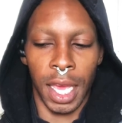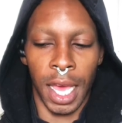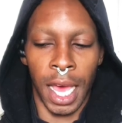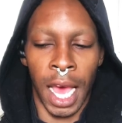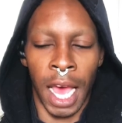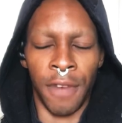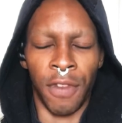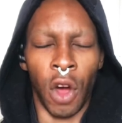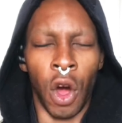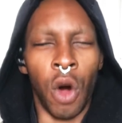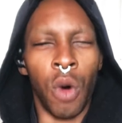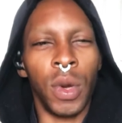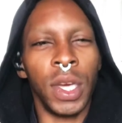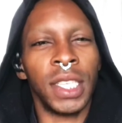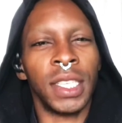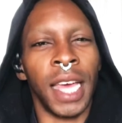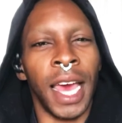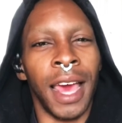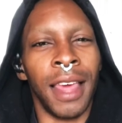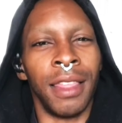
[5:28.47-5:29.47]
I've always
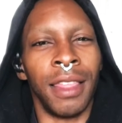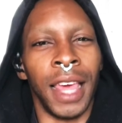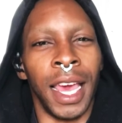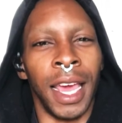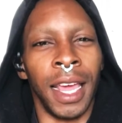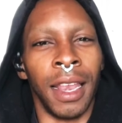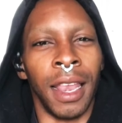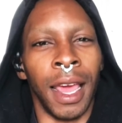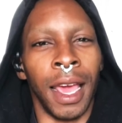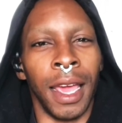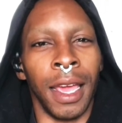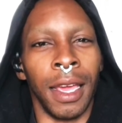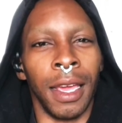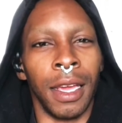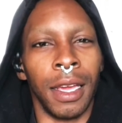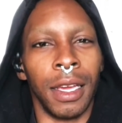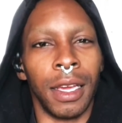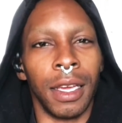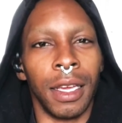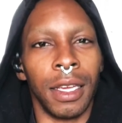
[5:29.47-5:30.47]
had that
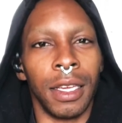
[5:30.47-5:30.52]
like